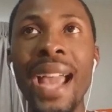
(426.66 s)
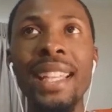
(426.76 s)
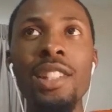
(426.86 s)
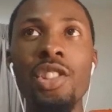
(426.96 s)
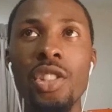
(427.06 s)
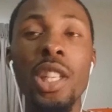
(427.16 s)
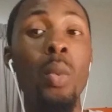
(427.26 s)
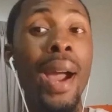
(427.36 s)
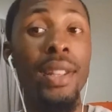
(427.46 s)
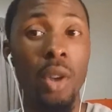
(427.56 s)
I can see
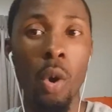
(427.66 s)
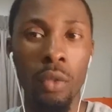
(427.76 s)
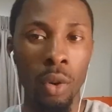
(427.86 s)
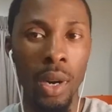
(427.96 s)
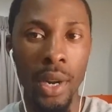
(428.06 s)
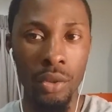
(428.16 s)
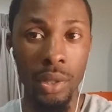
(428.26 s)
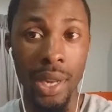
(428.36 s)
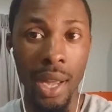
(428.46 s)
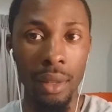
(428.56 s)
why it's over
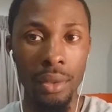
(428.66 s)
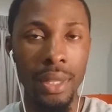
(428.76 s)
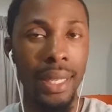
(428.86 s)
$100.